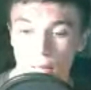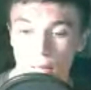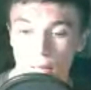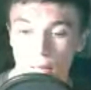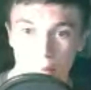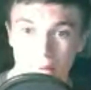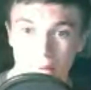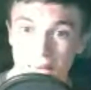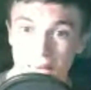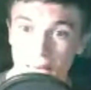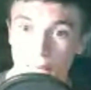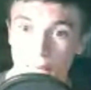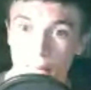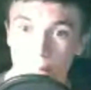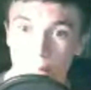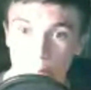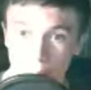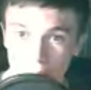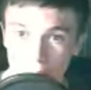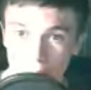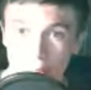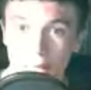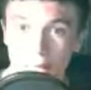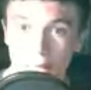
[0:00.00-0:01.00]

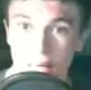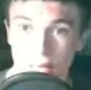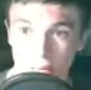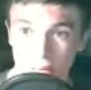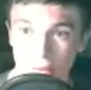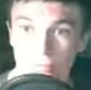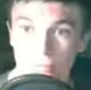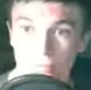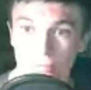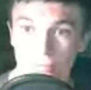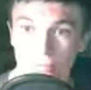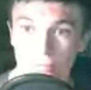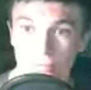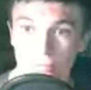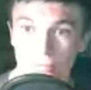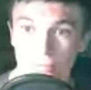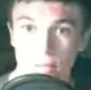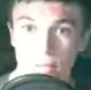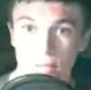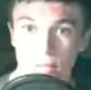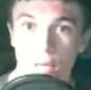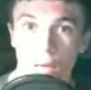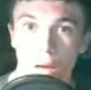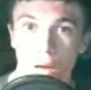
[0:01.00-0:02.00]
Big
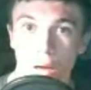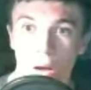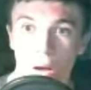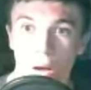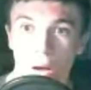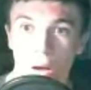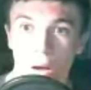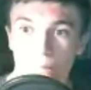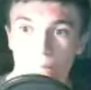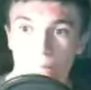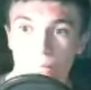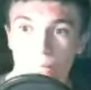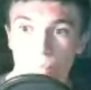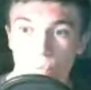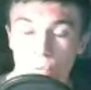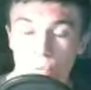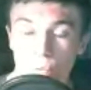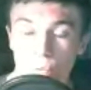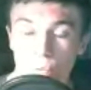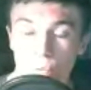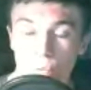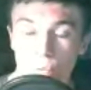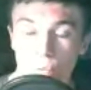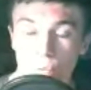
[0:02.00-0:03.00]
difference.
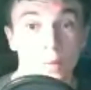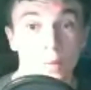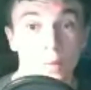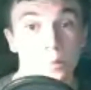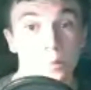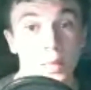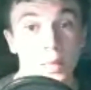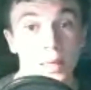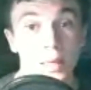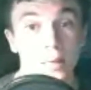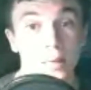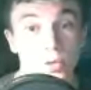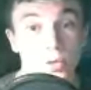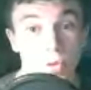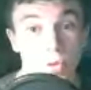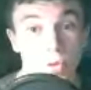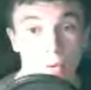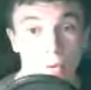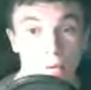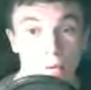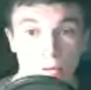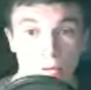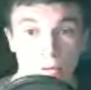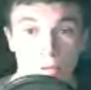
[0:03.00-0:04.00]
You look at me and
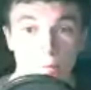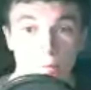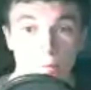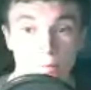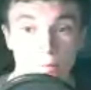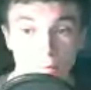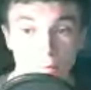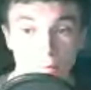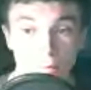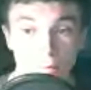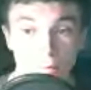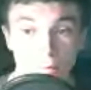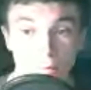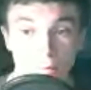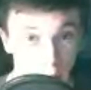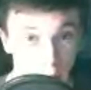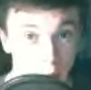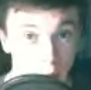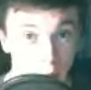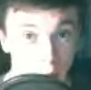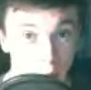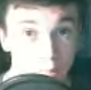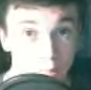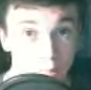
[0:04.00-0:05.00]
George,
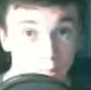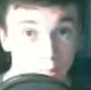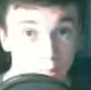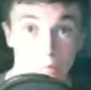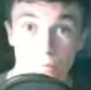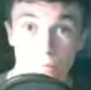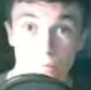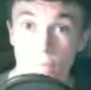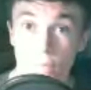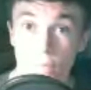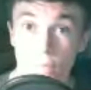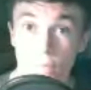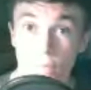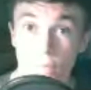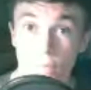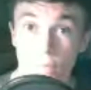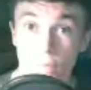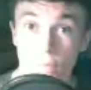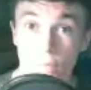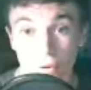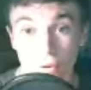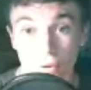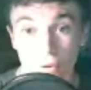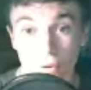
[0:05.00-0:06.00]
okay? This
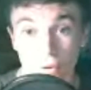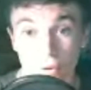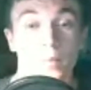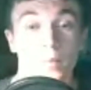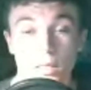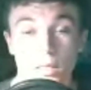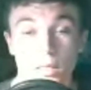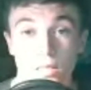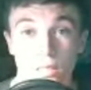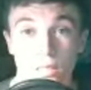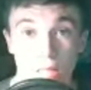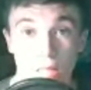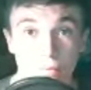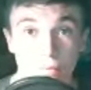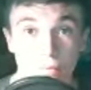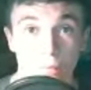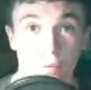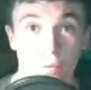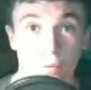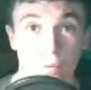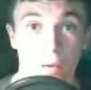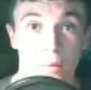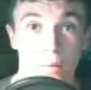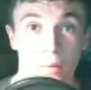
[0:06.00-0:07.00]
is another
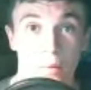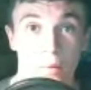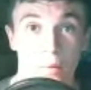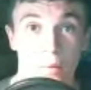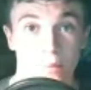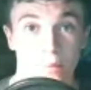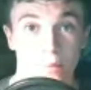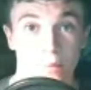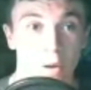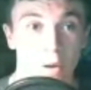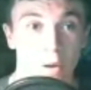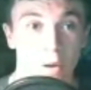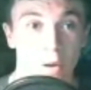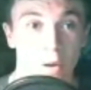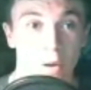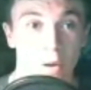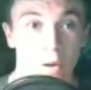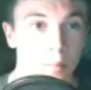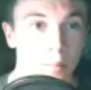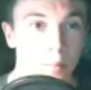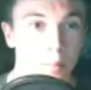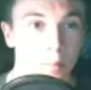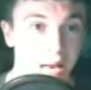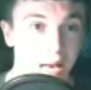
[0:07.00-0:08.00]
prime example.
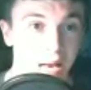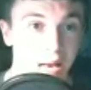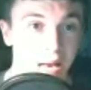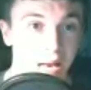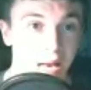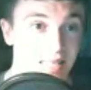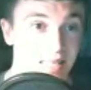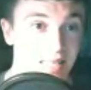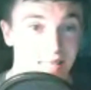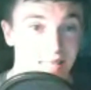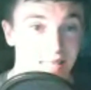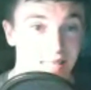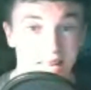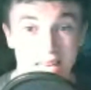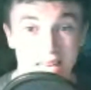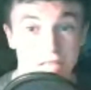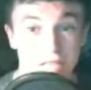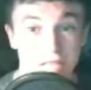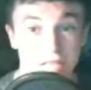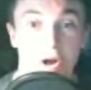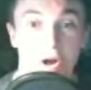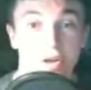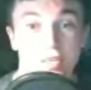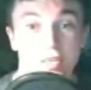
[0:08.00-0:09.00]
I'm classed as the
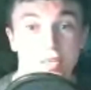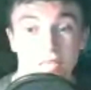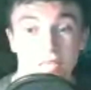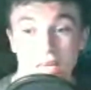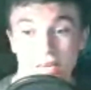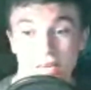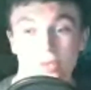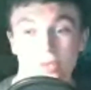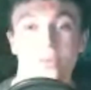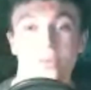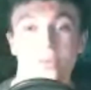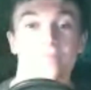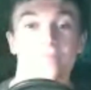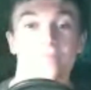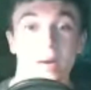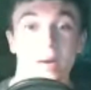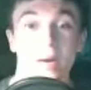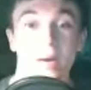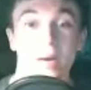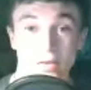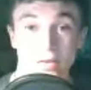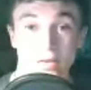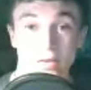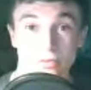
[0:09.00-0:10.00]
John Cena of my
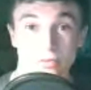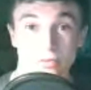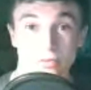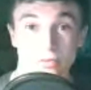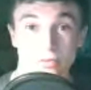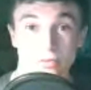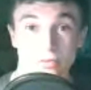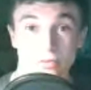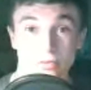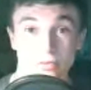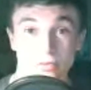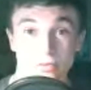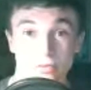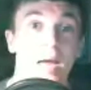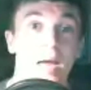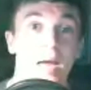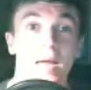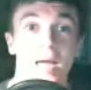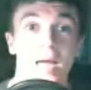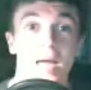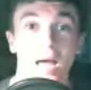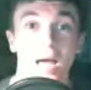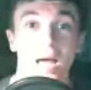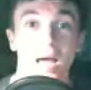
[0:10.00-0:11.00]
place, right? Yeah,
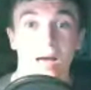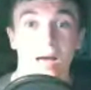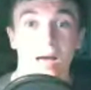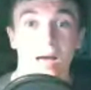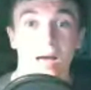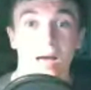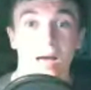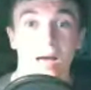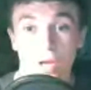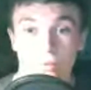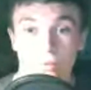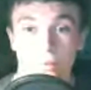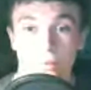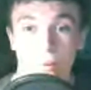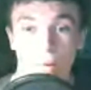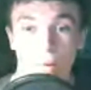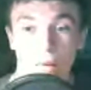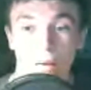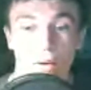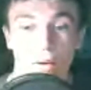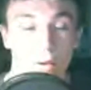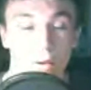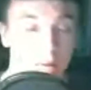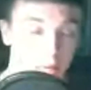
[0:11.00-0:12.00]
okay. Have a good laugh about
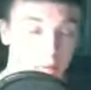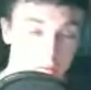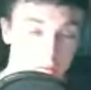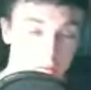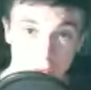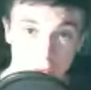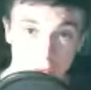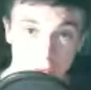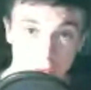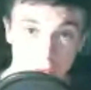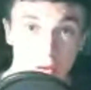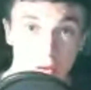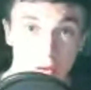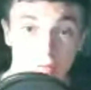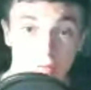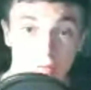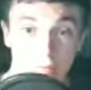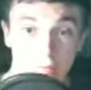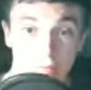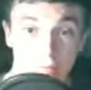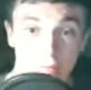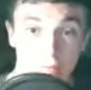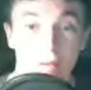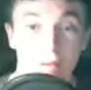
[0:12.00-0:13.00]
it. All right, that's fair enough.
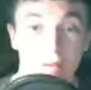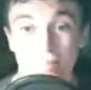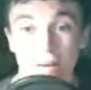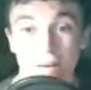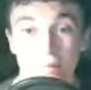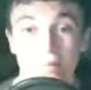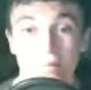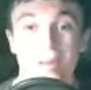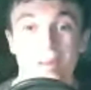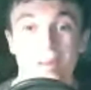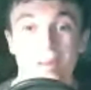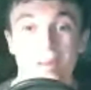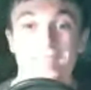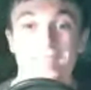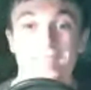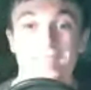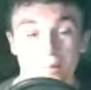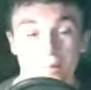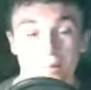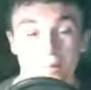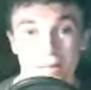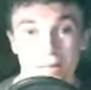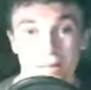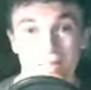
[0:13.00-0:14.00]
People like to take
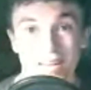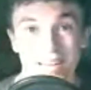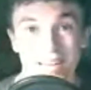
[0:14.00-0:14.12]
the piss.